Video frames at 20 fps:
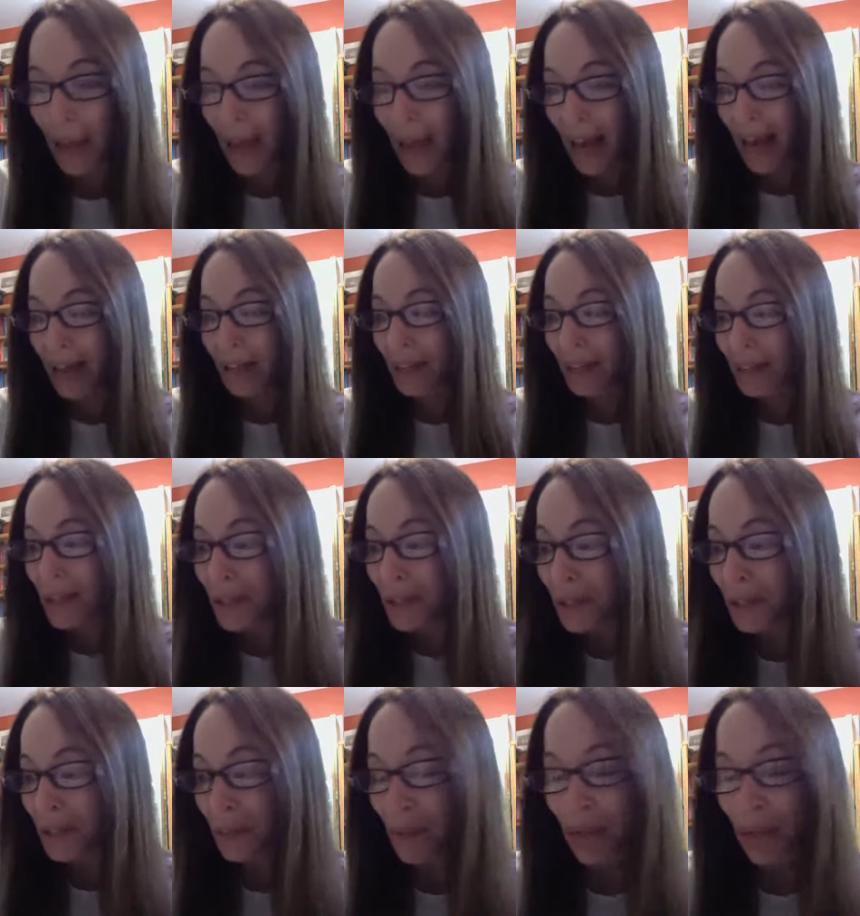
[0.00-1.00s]
And this
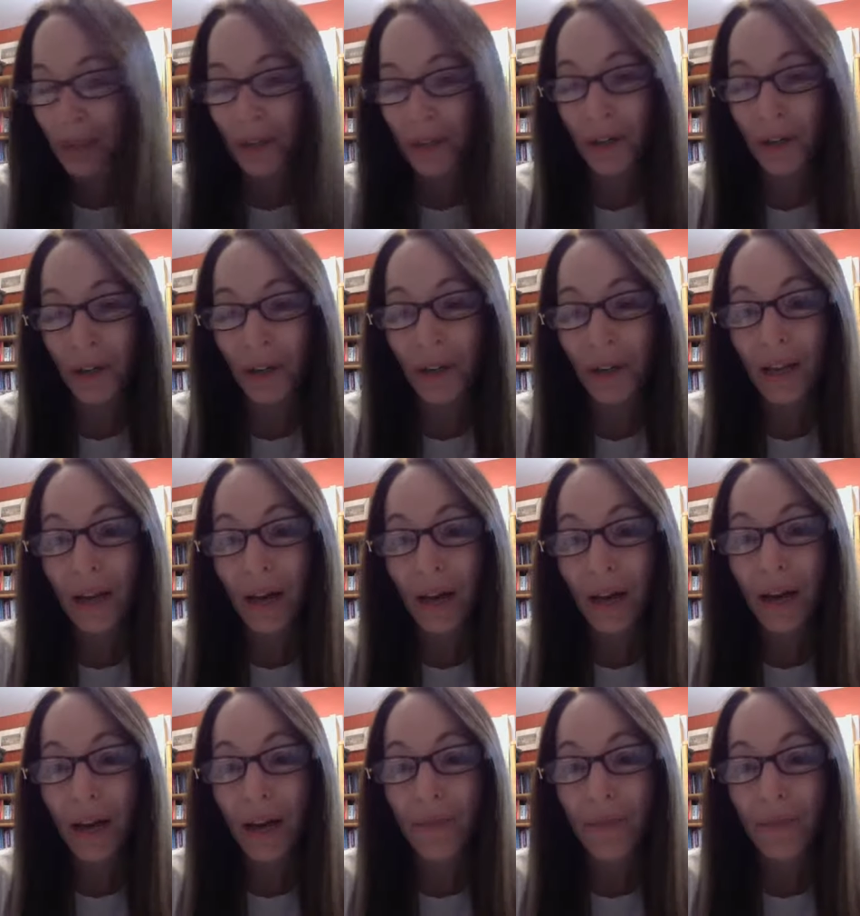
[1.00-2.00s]
semester,
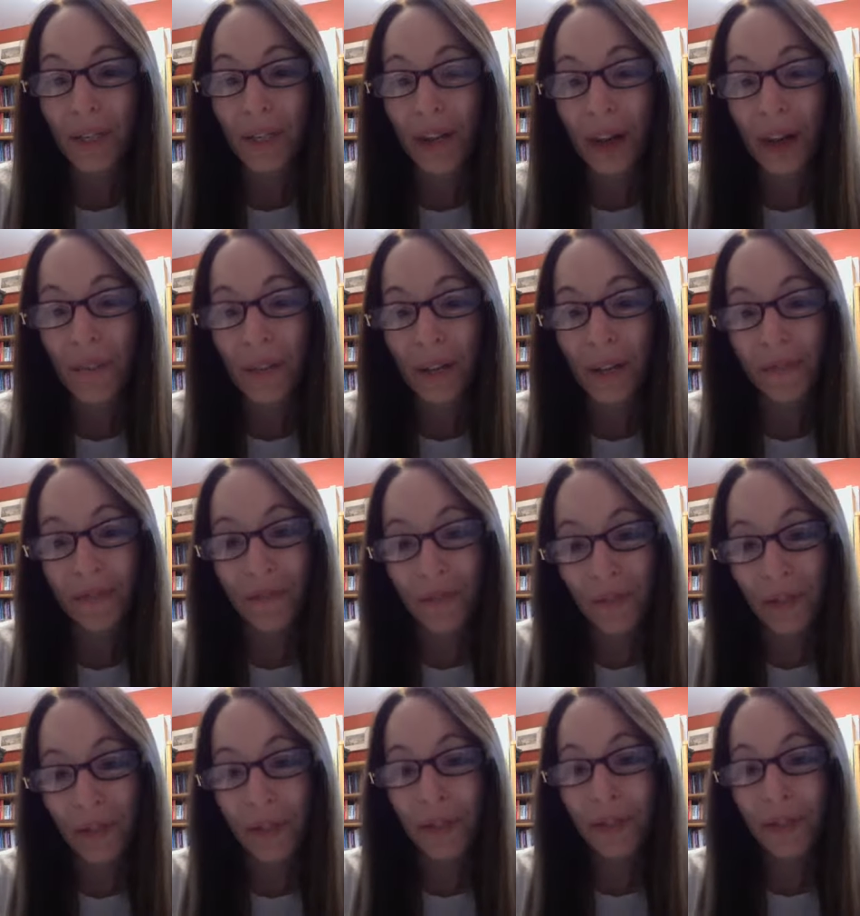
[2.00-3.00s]
the topic for
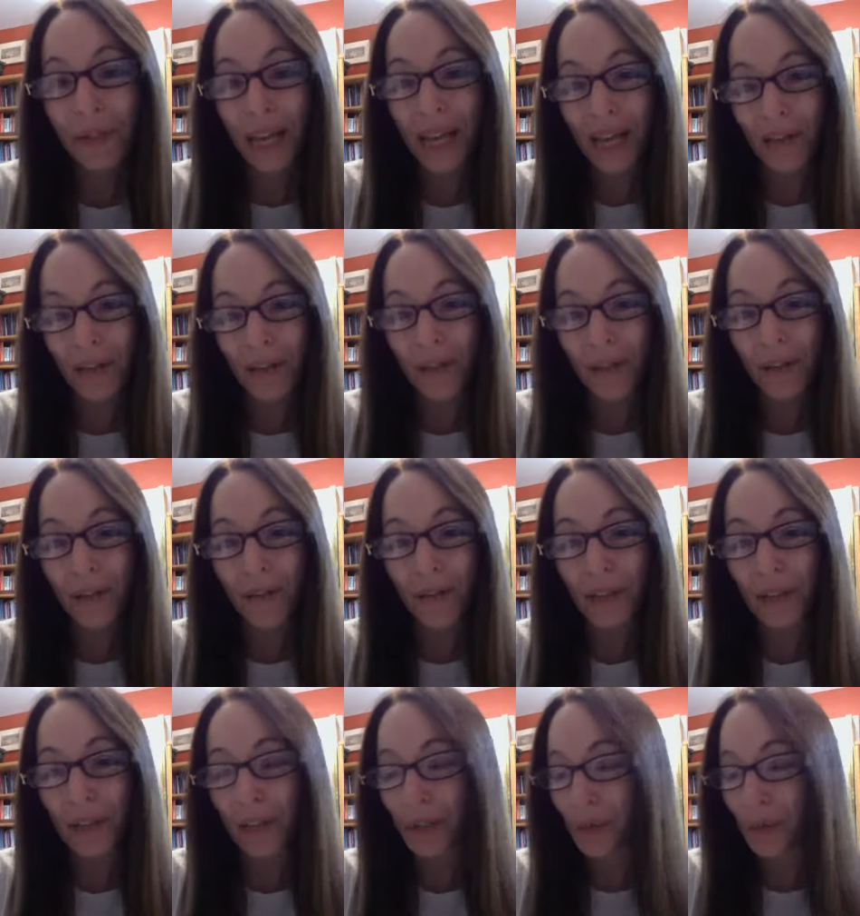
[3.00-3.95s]
this section of English